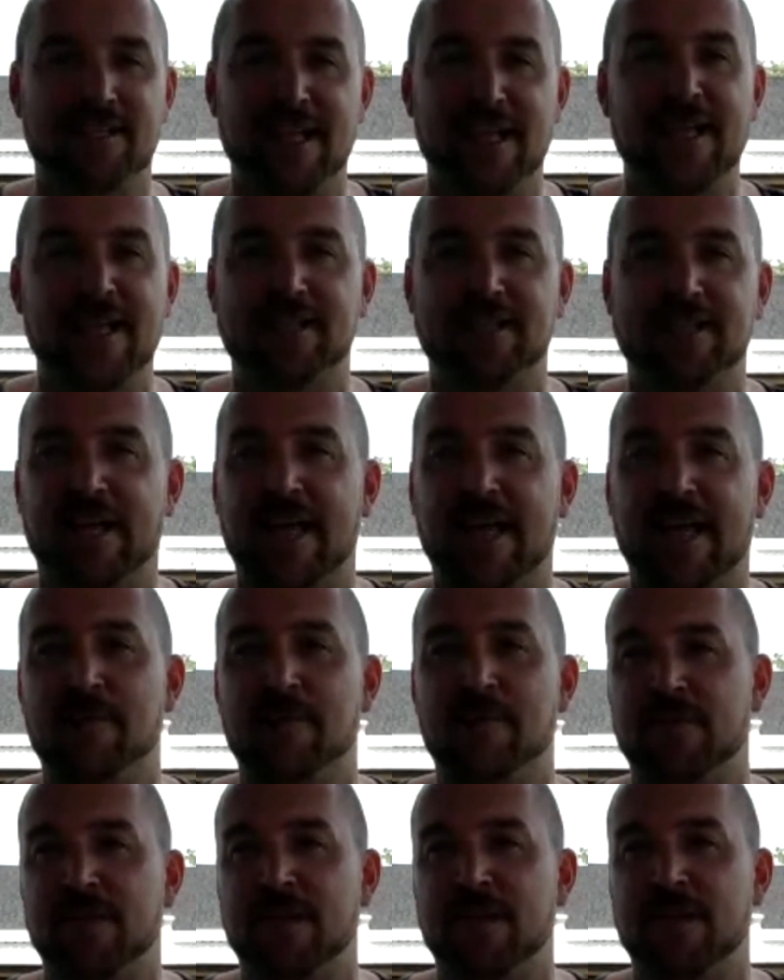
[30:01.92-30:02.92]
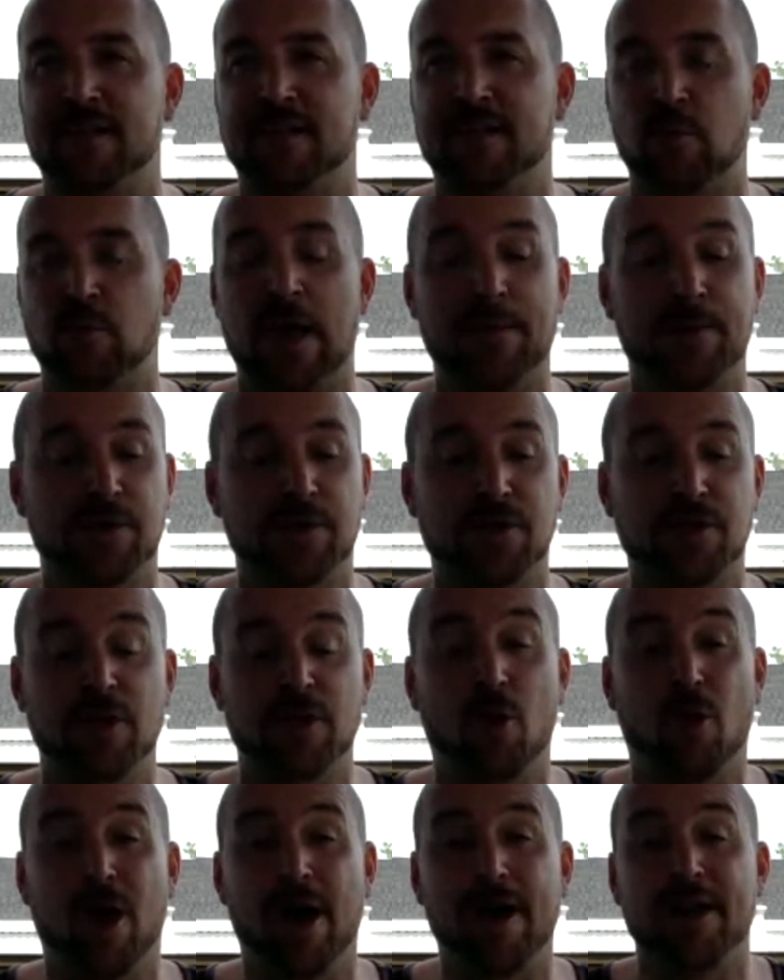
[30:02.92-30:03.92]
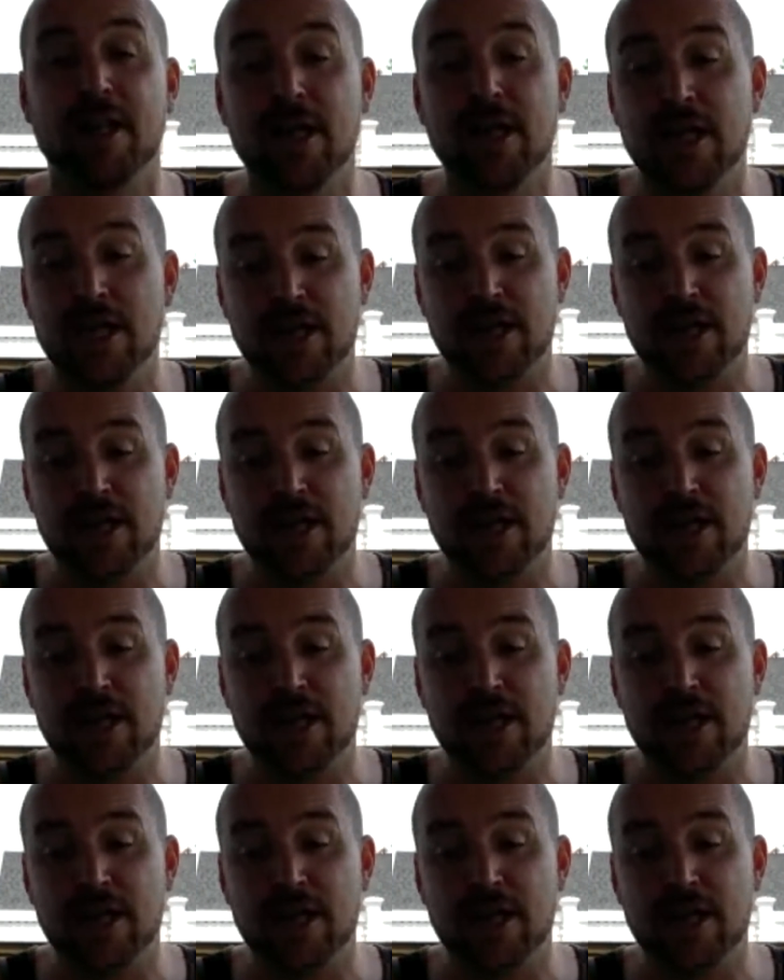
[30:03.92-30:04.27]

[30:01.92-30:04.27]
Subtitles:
States to get them to think this way. But you know what?